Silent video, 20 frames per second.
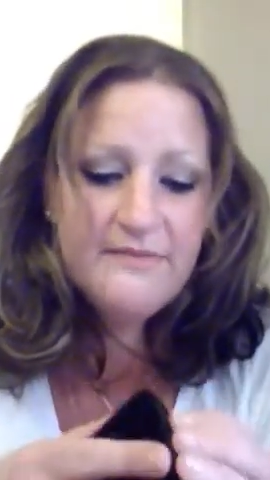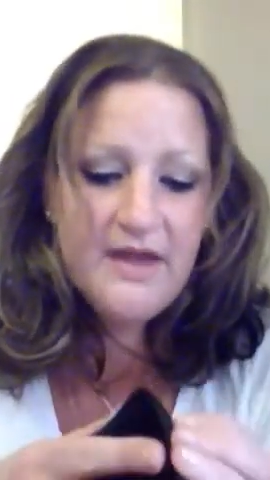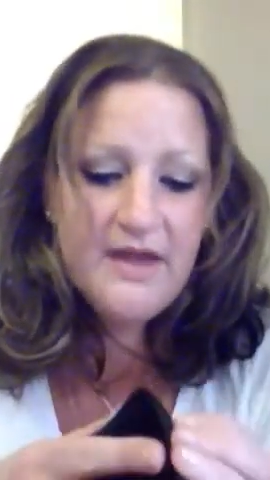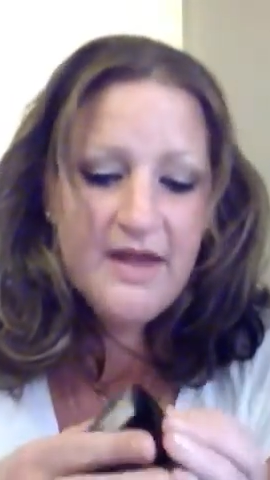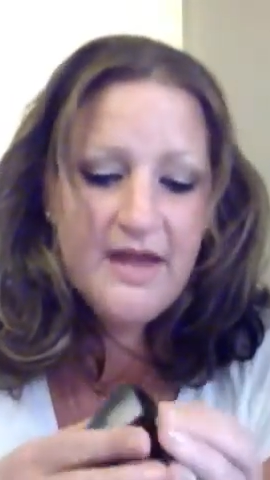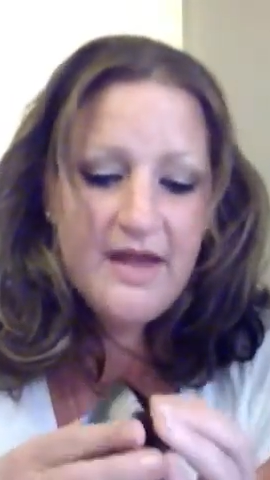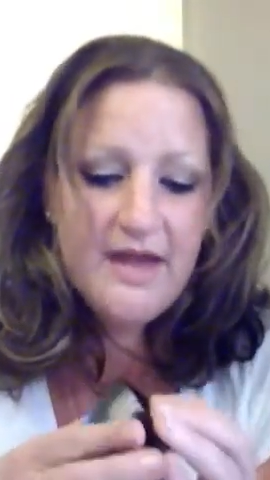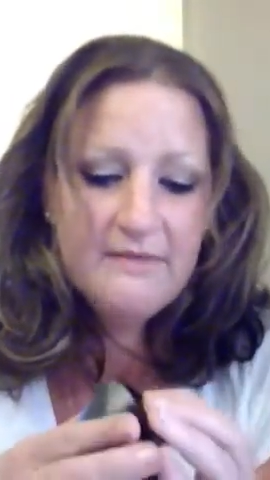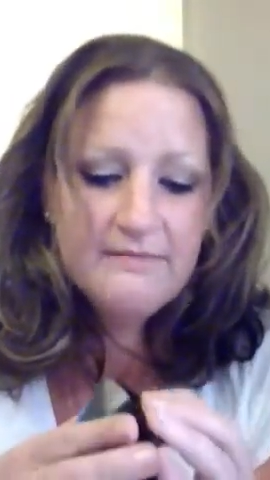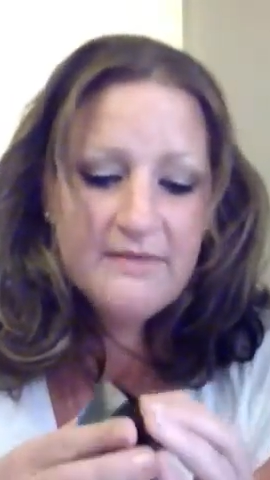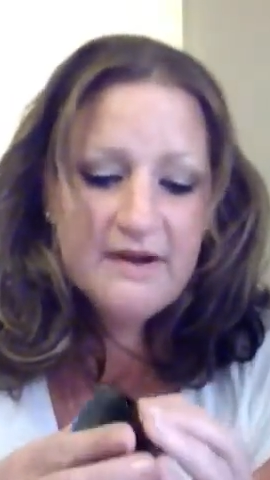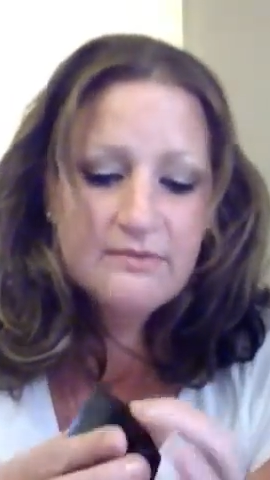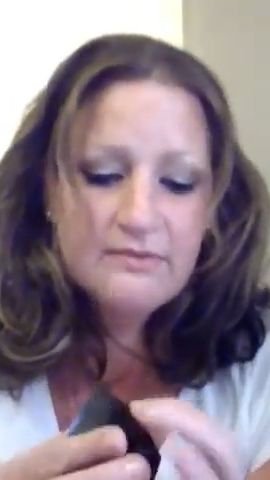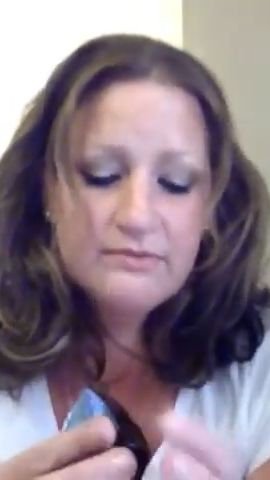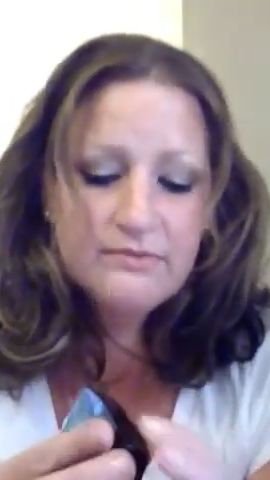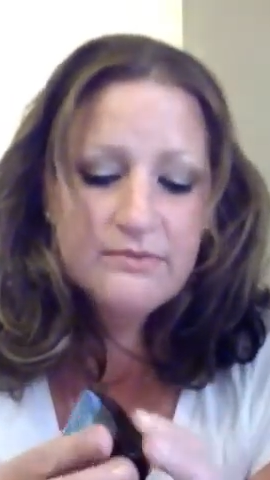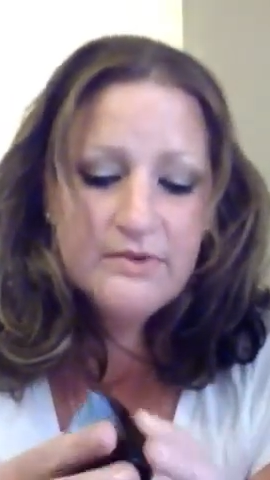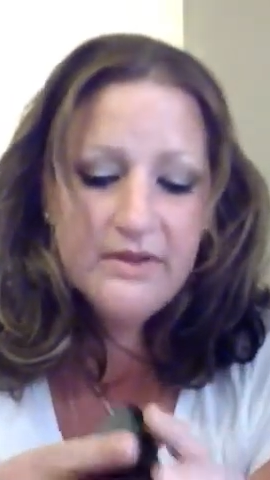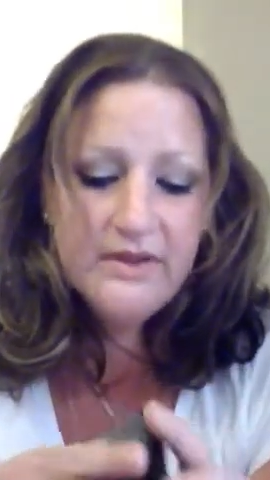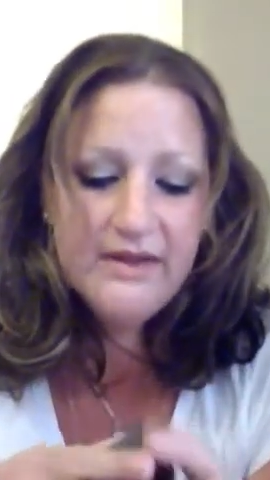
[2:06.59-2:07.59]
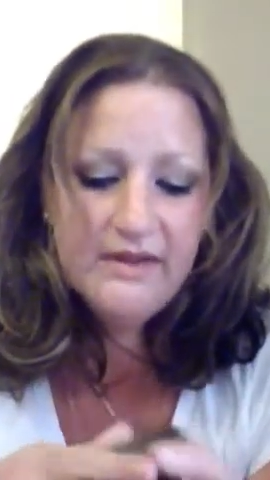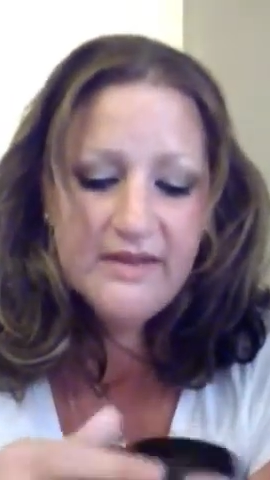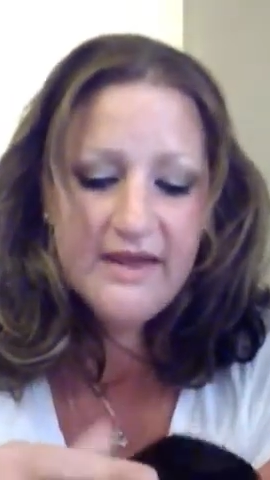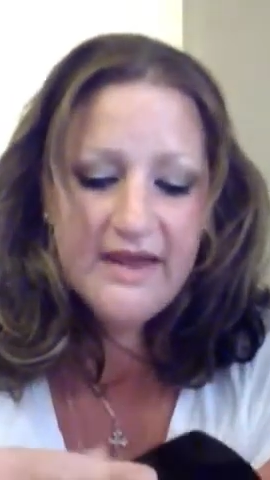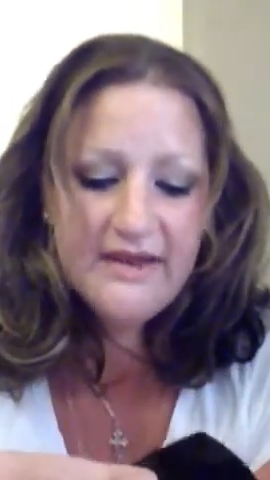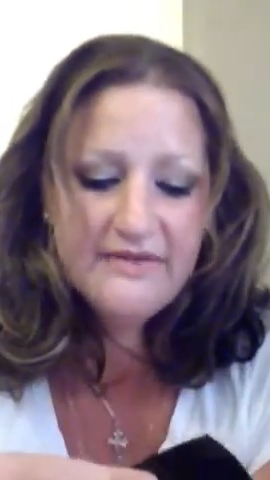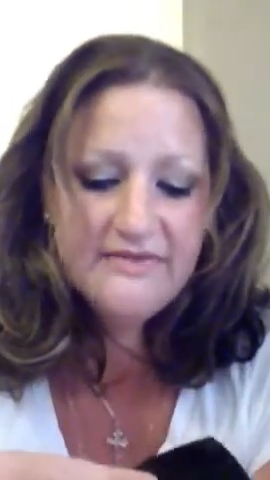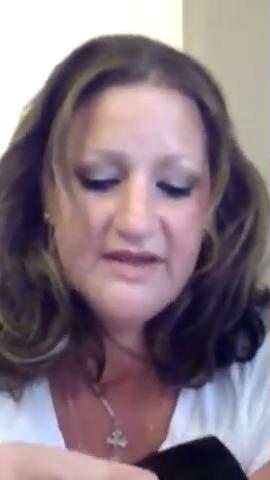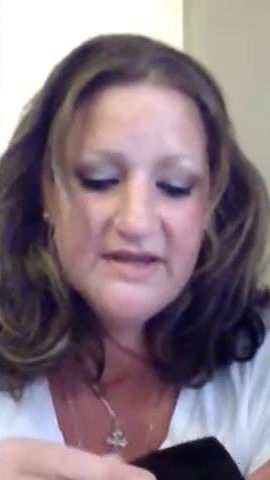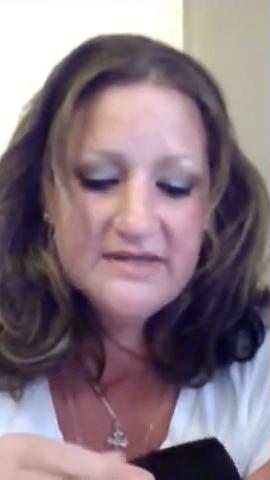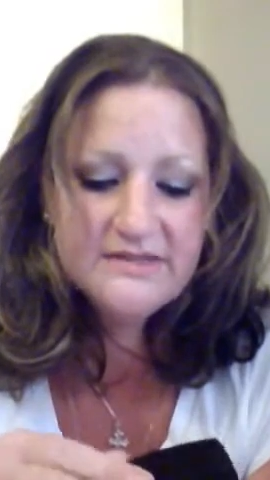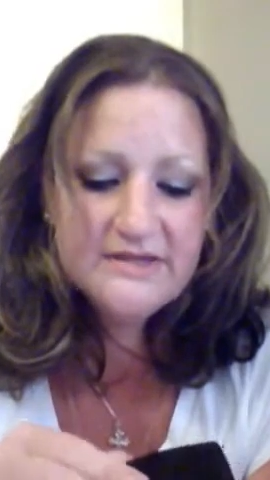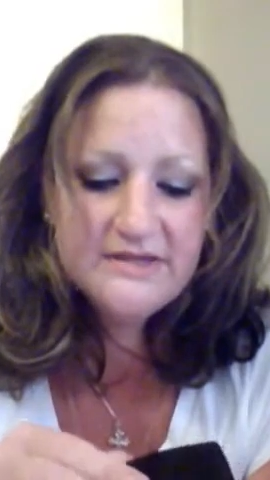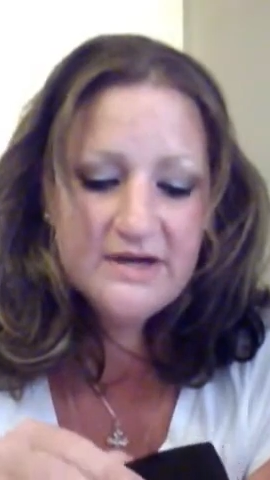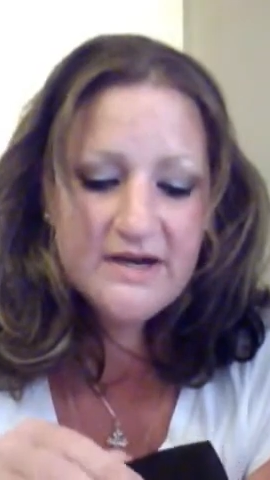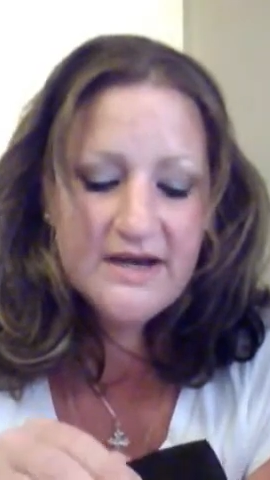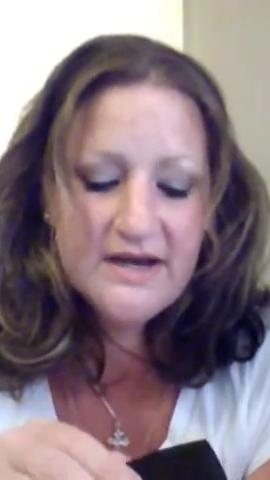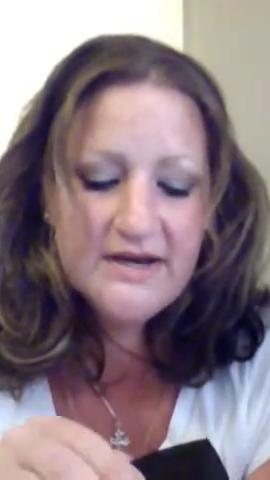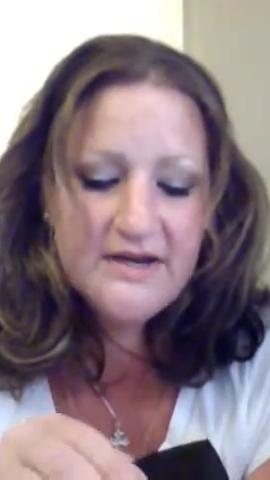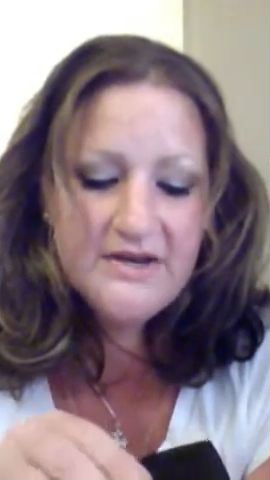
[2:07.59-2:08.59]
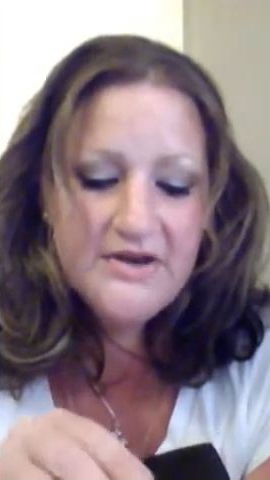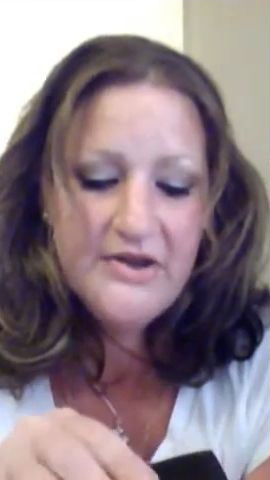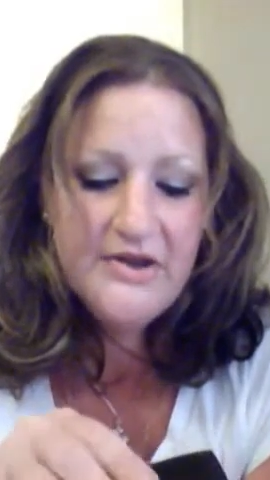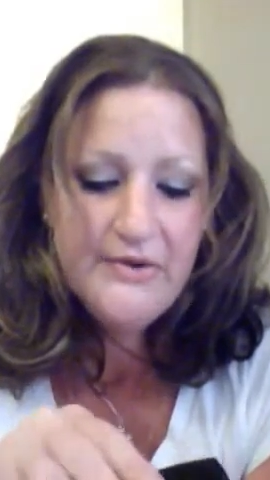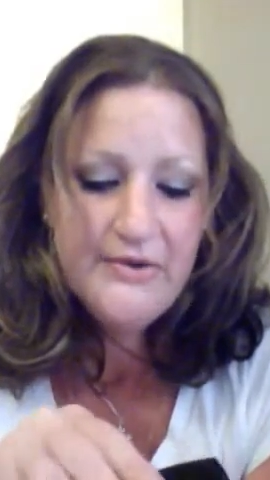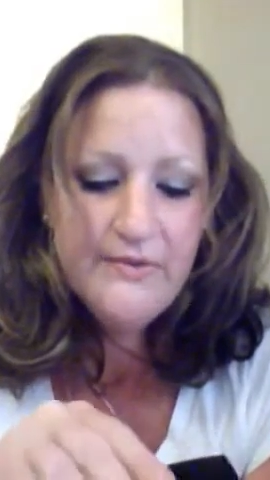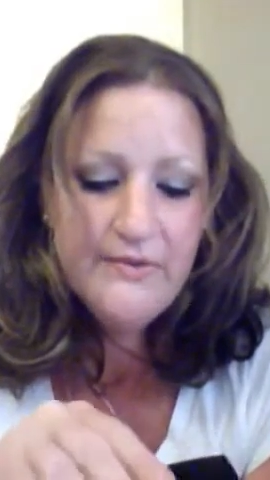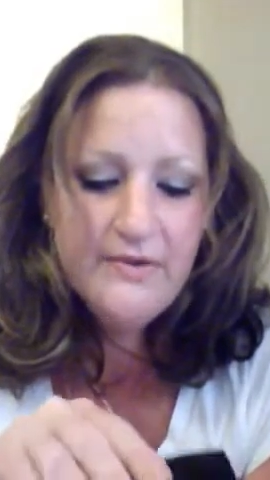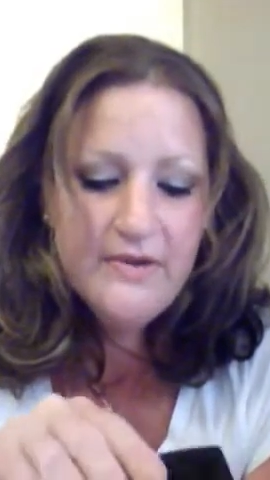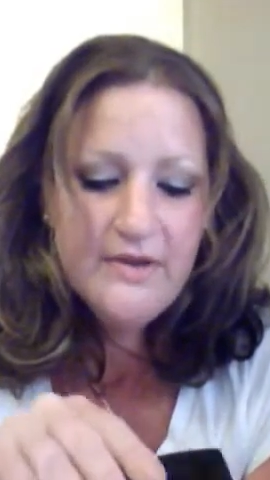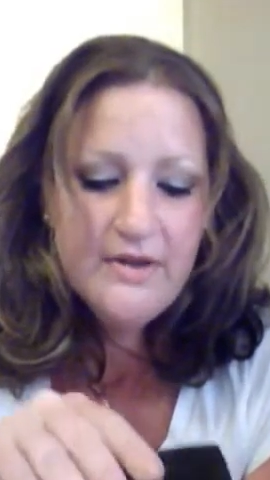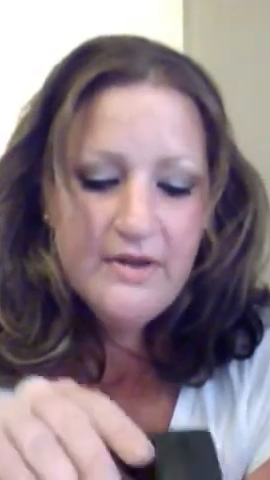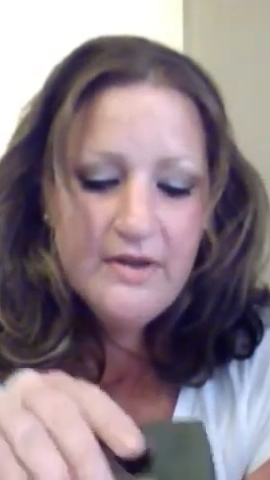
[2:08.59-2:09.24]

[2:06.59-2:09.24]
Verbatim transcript: Uh, I really like these. They're kind of new.